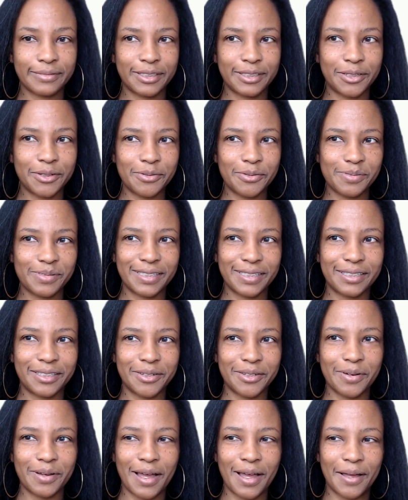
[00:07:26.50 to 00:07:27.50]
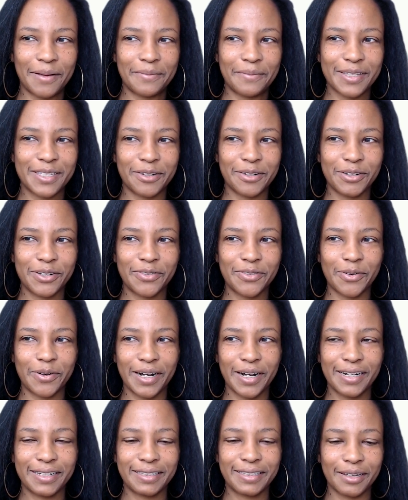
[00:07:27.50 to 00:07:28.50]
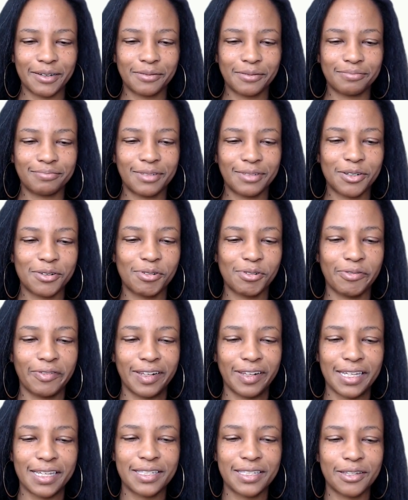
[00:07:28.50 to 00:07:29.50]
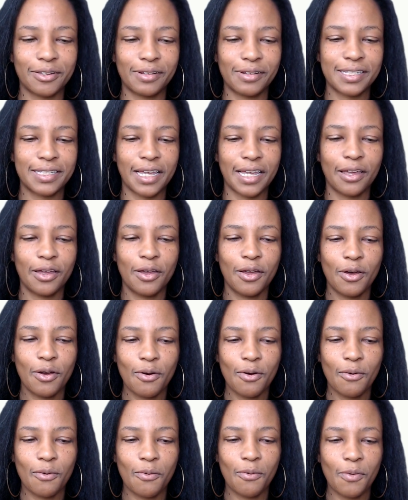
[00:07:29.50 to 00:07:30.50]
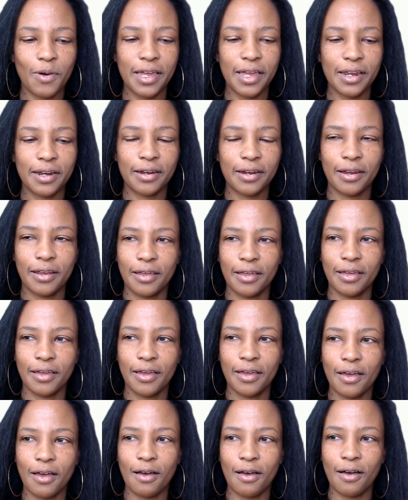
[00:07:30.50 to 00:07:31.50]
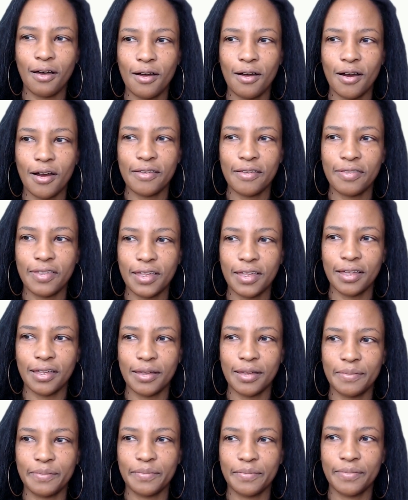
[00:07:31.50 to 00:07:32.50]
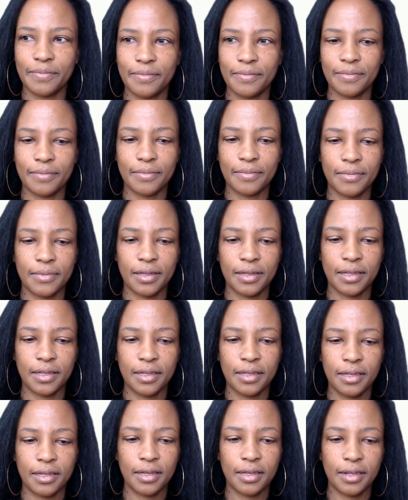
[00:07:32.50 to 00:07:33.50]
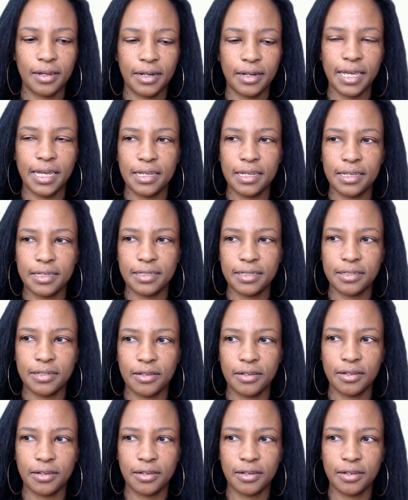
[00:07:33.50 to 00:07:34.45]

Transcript: do a search for the Google release. So let's say, what are the latest